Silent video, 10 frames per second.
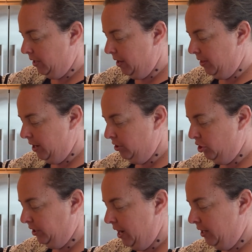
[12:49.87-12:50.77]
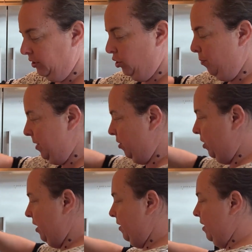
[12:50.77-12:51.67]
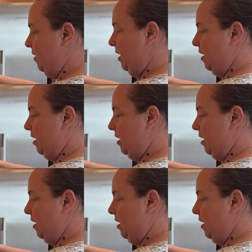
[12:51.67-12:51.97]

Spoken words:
and then just kind of scoop underneath and they